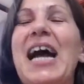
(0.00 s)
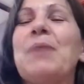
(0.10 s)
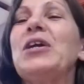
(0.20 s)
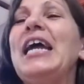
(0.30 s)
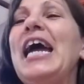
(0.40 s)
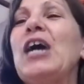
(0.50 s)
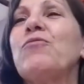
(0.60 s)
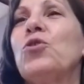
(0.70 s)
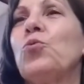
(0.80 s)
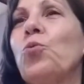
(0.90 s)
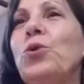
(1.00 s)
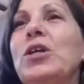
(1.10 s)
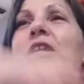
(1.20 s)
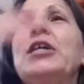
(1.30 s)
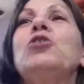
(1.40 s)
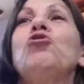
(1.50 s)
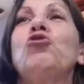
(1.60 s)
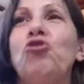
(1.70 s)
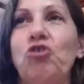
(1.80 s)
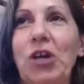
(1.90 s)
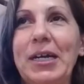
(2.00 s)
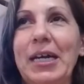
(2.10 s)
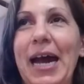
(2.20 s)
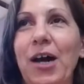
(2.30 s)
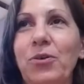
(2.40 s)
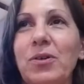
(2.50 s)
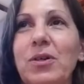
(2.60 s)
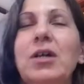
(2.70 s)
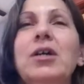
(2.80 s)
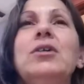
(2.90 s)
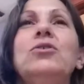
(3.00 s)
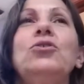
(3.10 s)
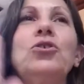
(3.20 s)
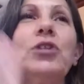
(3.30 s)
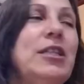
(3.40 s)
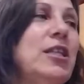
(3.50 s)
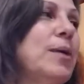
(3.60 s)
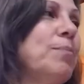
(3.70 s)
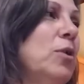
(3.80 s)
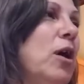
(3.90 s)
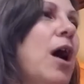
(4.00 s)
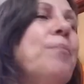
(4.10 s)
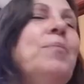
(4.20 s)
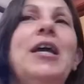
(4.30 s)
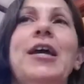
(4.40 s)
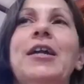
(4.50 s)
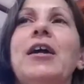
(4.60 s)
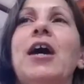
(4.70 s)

I'm going to have to really check out to let them come in.